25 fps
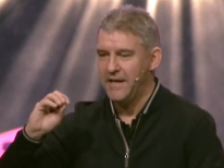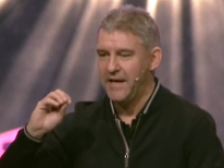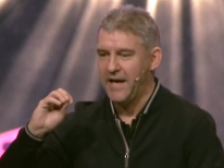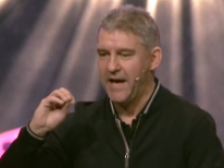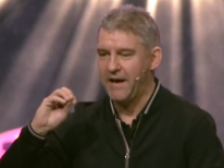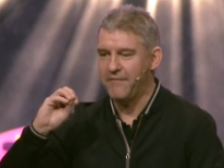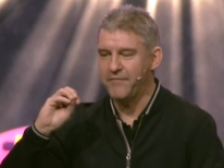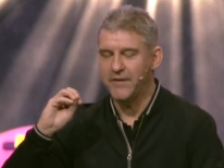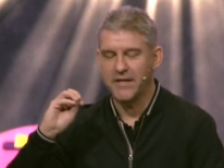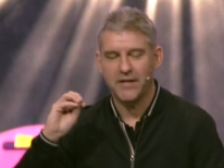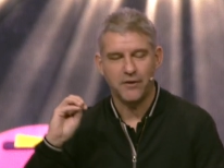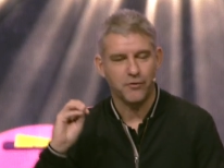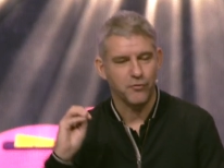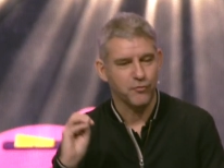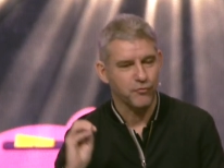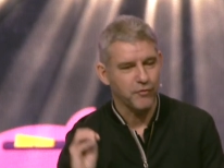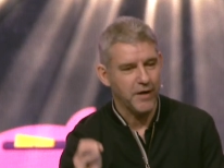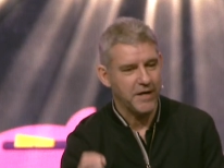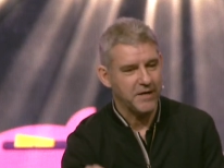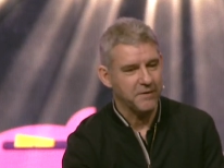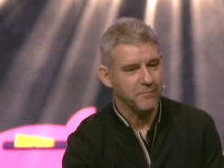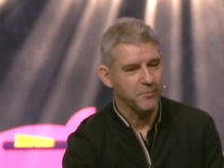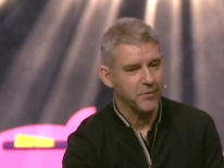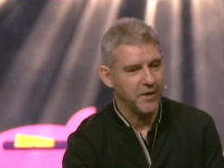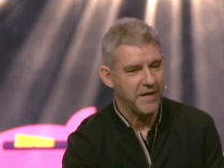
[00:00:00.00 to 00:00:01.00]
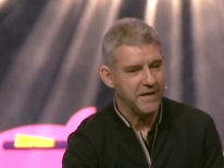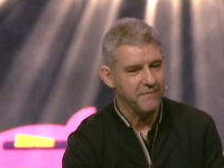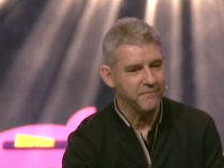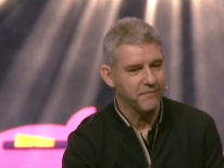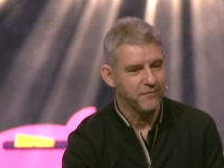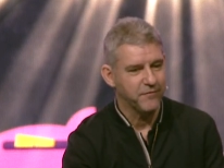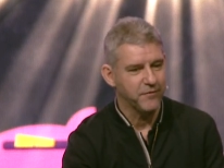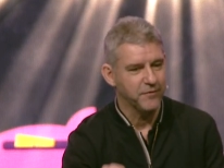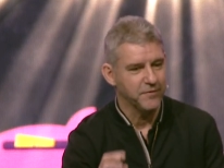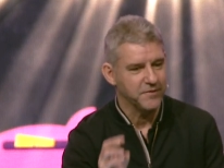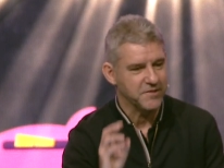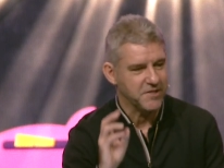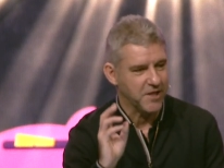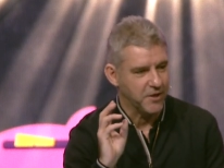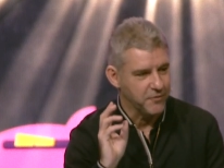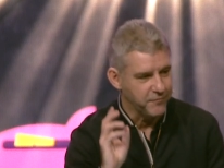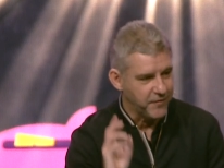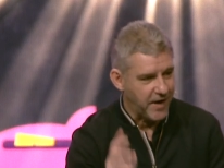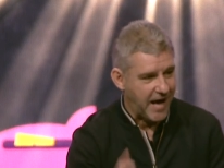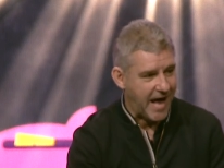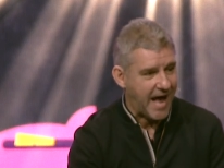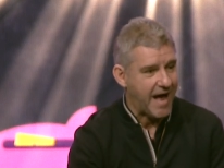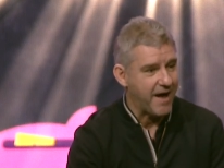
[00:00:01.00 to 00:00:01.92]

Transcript: have incredible influence over